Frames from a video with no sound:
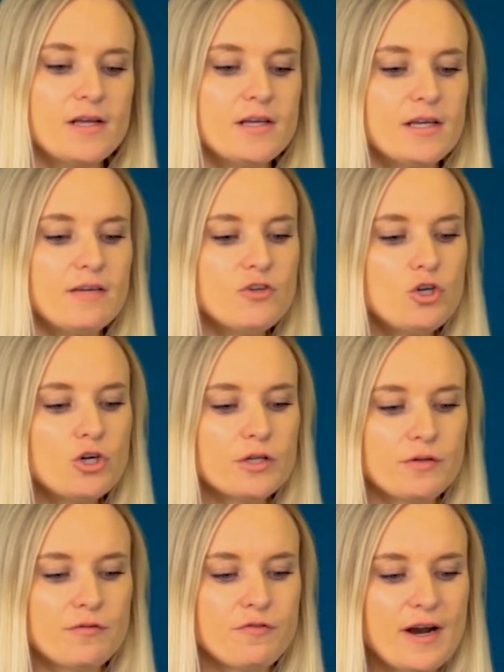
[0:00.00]
If you look at
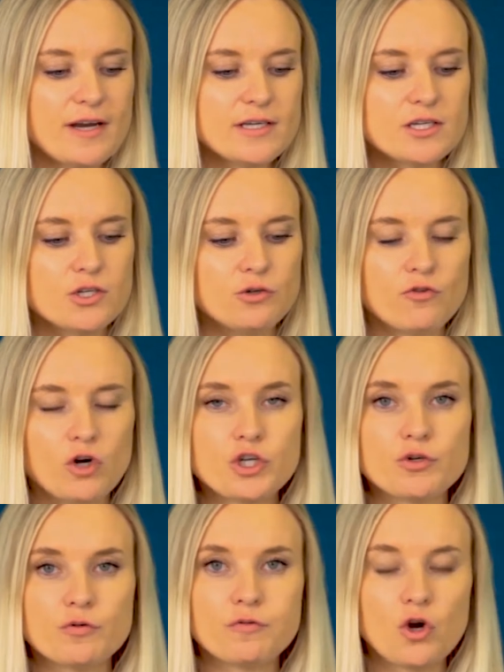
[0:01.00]
the front, you've got
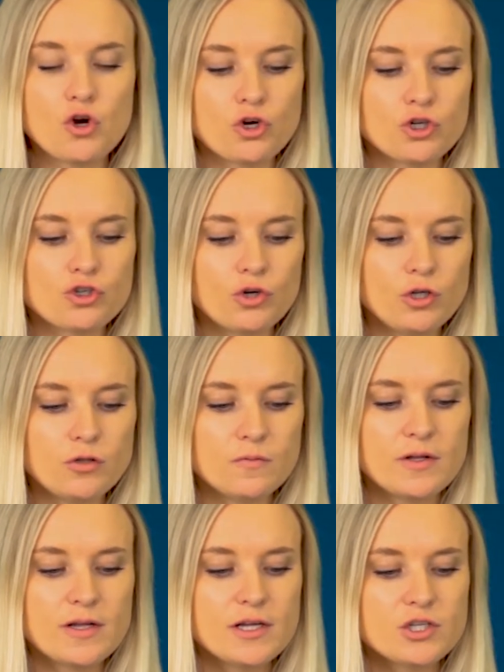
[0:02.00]
your flow control.
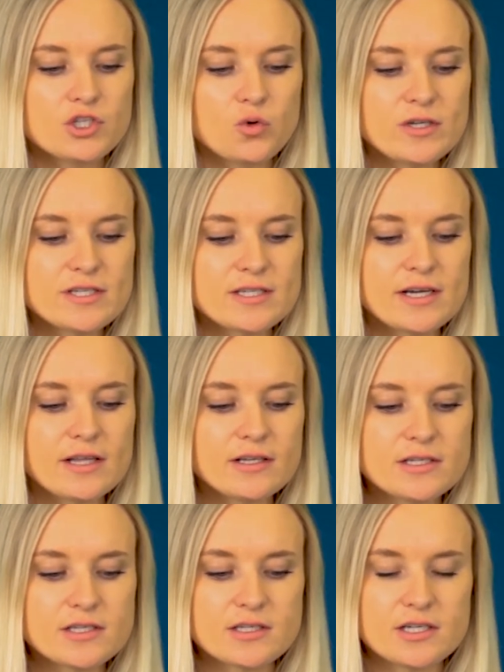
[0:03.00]
Twisting
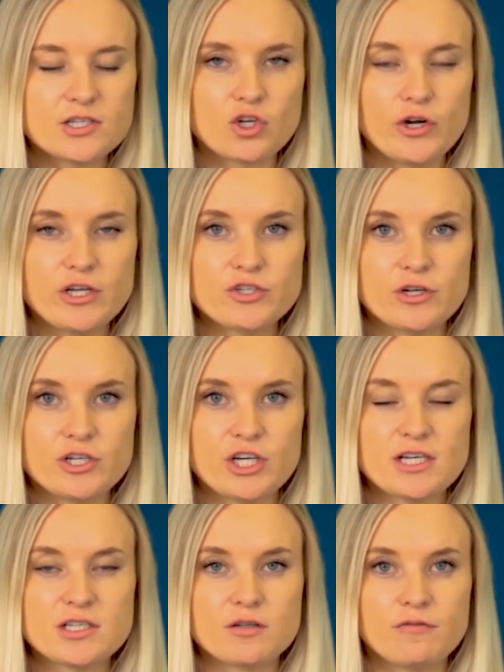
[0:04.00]
this is going to
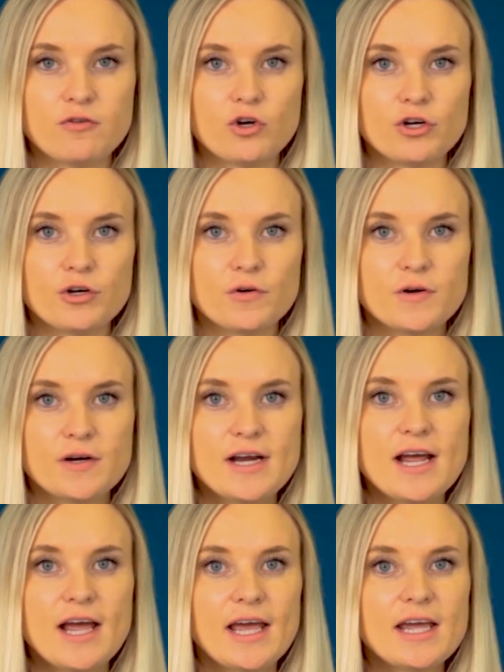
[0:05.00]
adjust the flow.
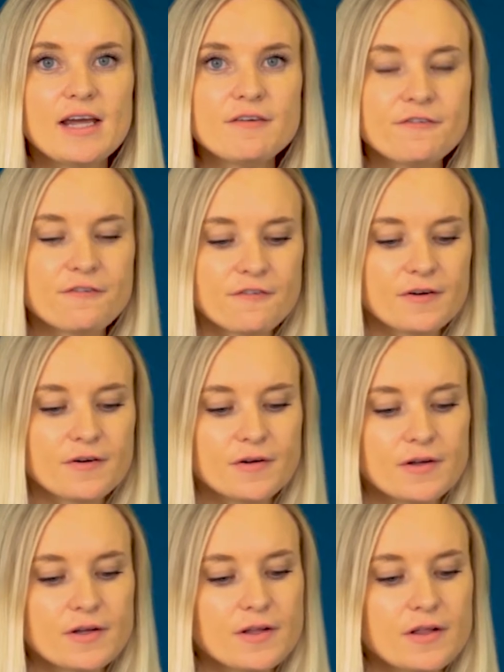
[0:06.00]
If
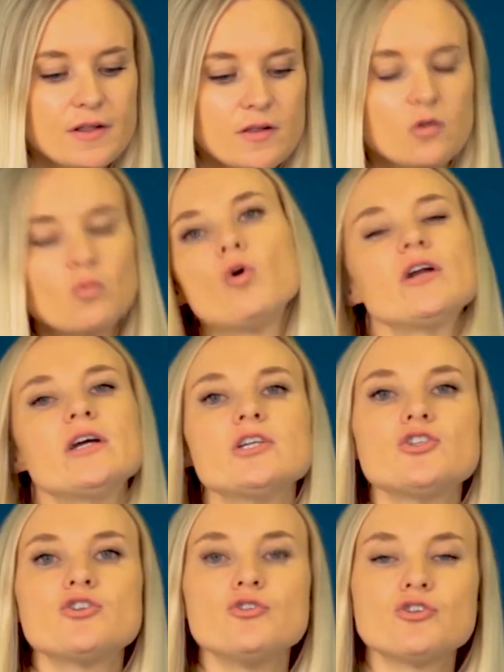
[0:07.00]
the water
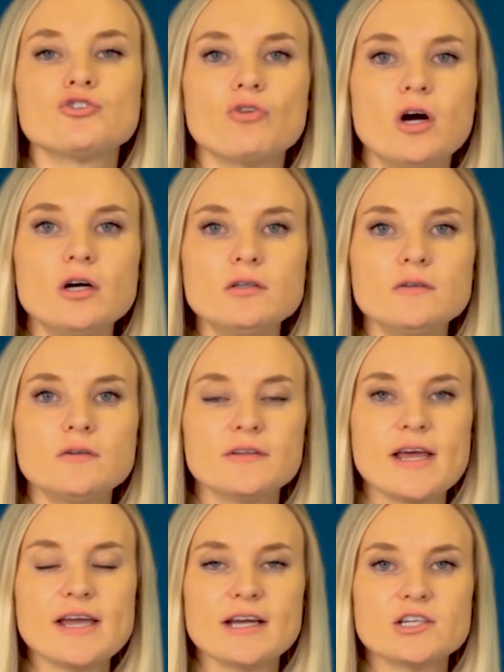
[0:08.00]
is too strong,
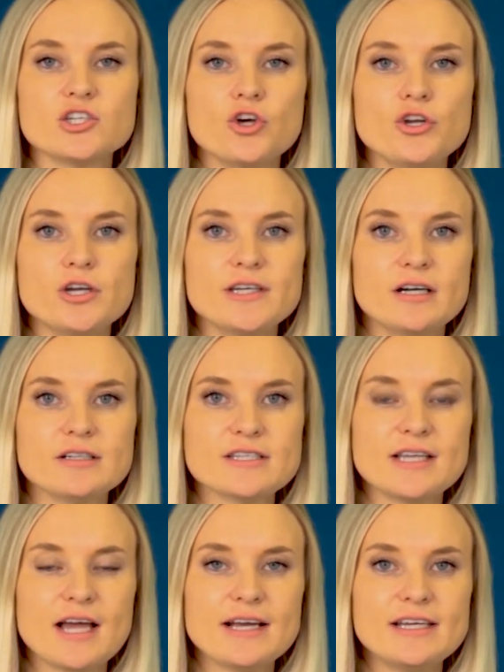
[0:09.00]
they can turn it down
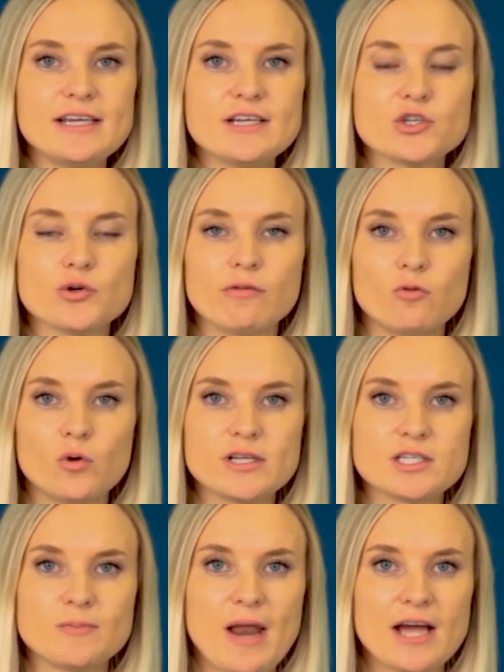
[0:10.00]
slightly to avoid
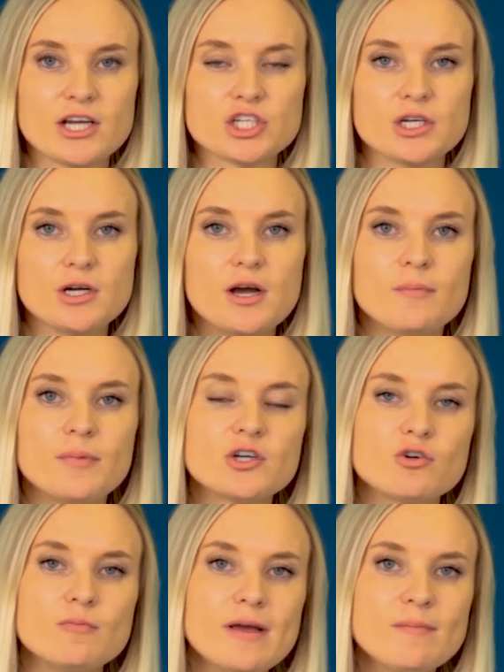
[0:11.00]
splash. But
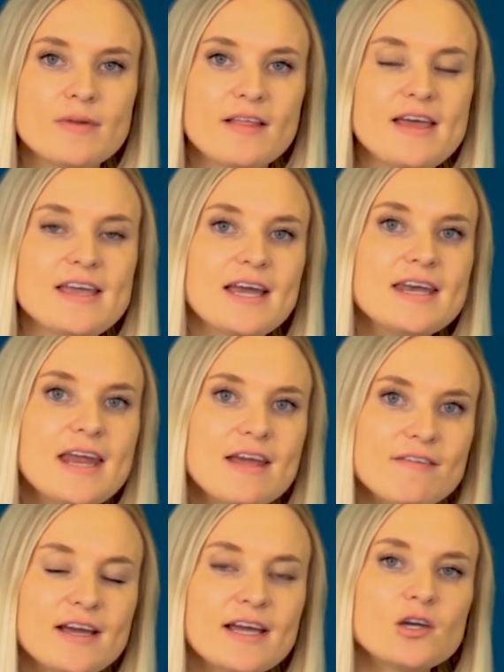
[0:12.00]
remember, they can
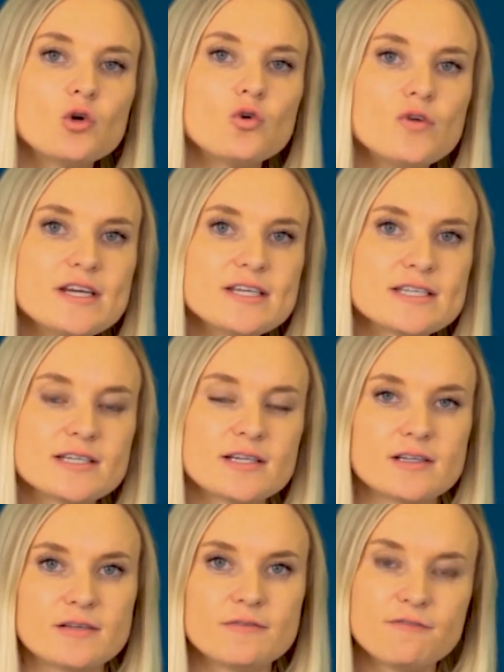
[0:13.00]
never increase
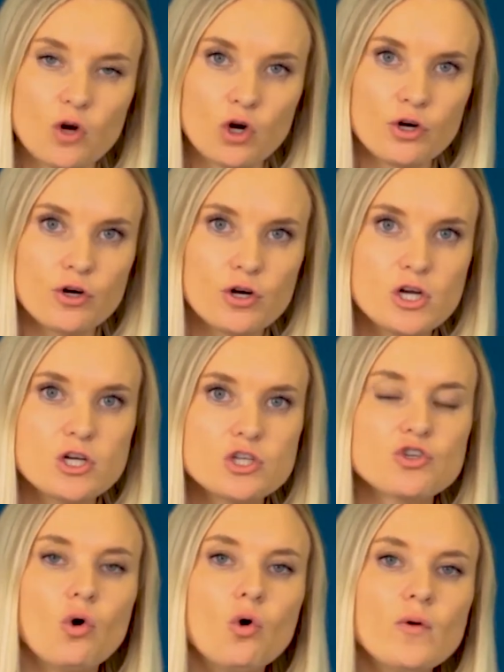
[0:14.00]
the flow.
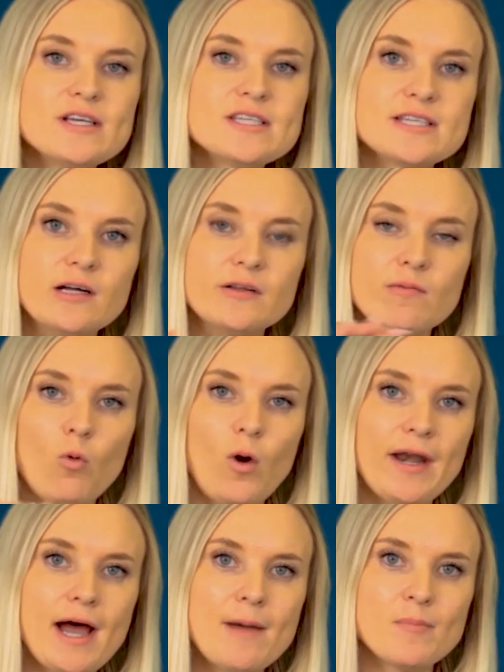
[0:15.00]
So always sell them one
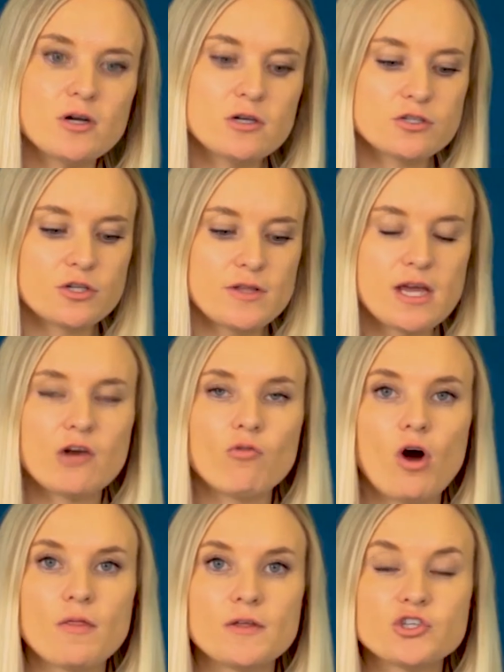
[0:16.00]
up so they can
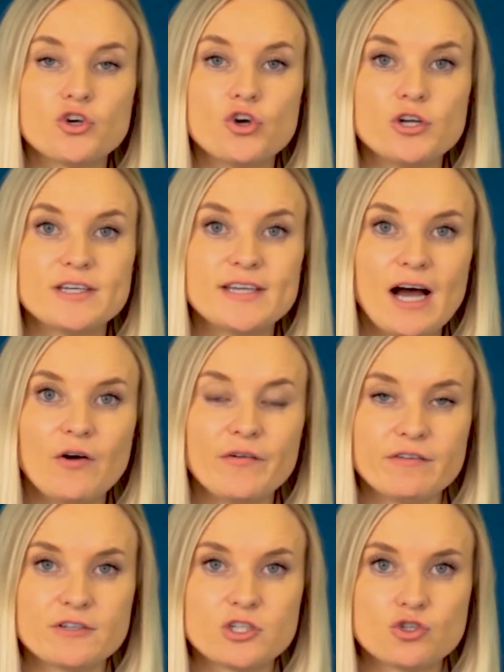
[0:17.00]
rather turn it down
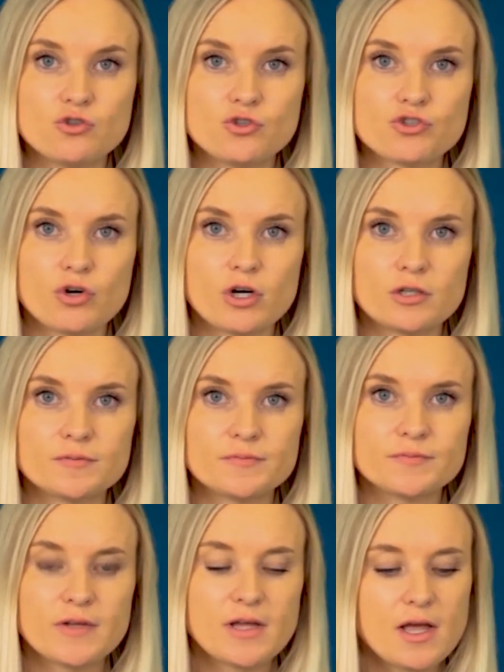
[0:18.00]
if it's too strong.
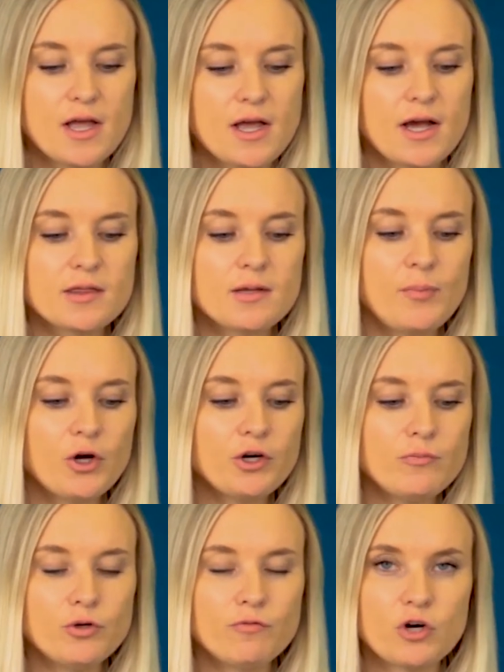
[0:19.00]
At the
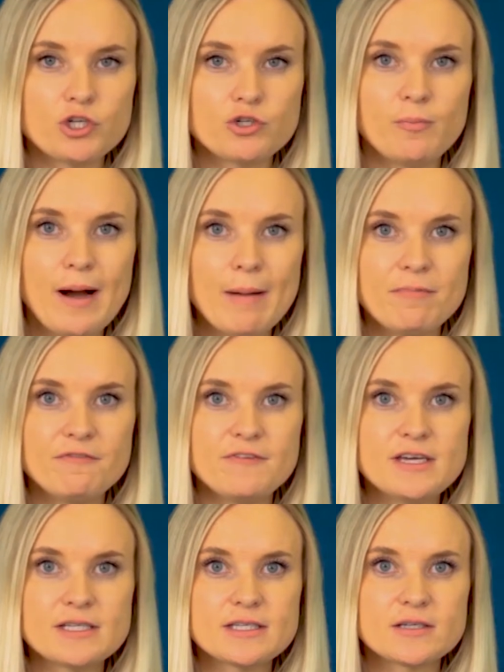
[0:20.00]
bottom, you've got your pump
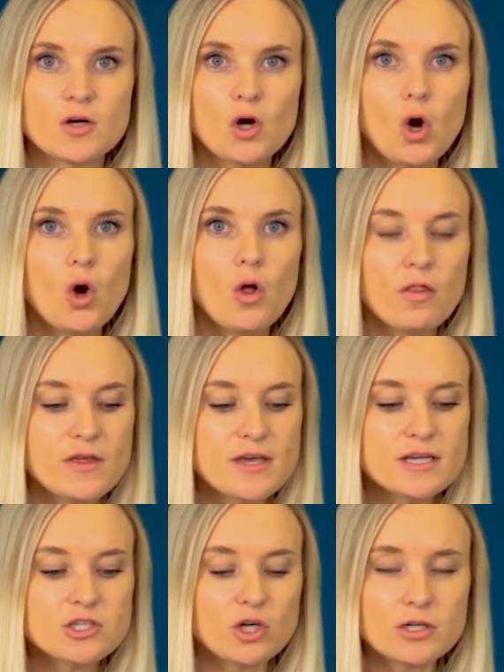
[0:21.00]
feet.
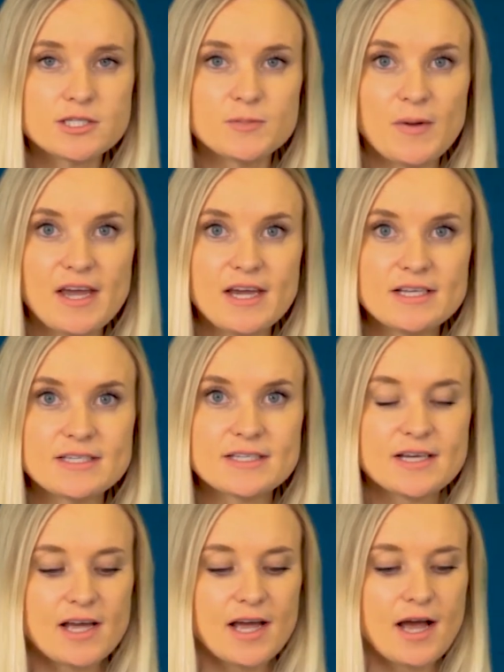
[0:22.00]
These are spares
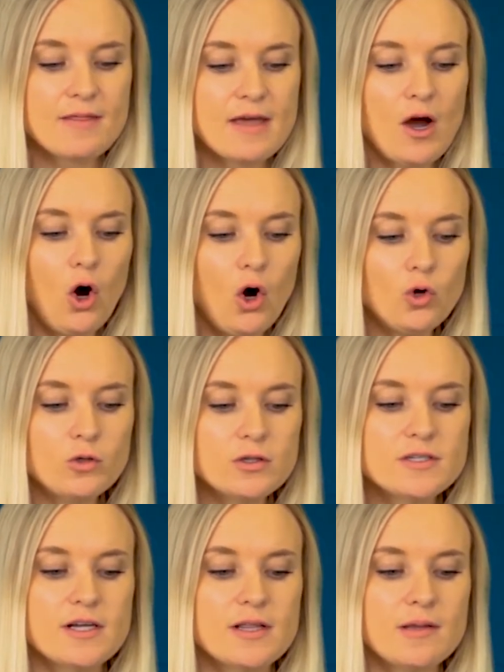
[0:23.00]
and they hold
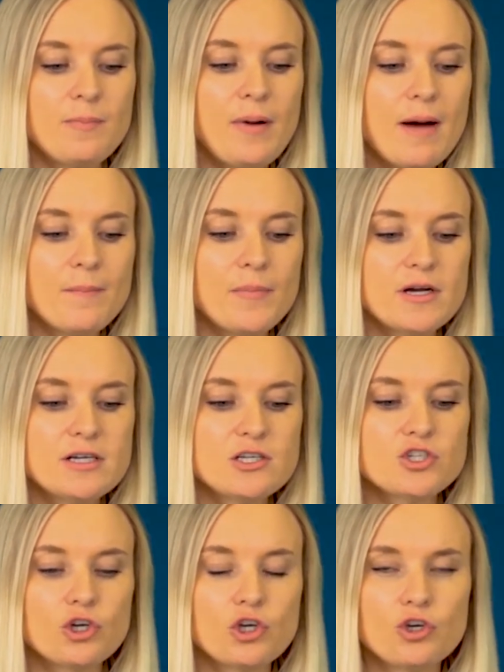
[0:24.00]
the pump
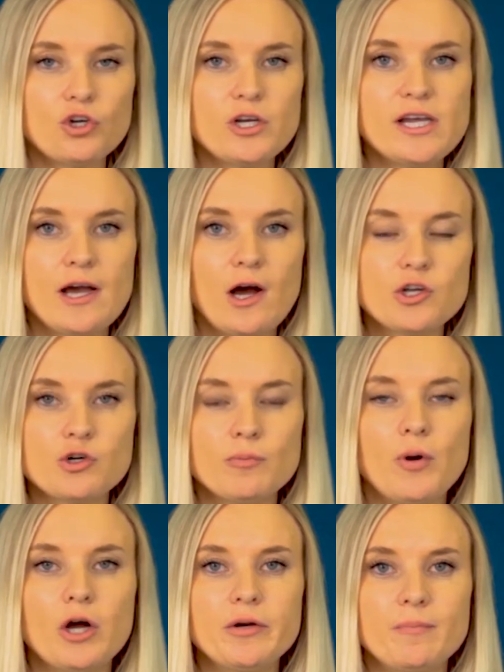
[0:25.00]
securely at your
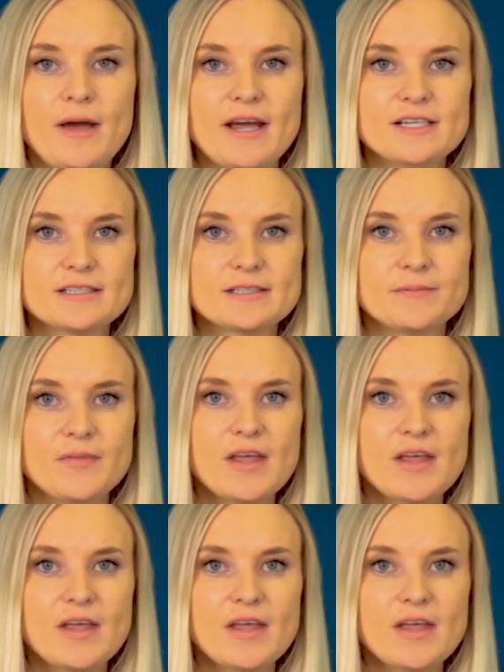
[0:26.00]
pond base.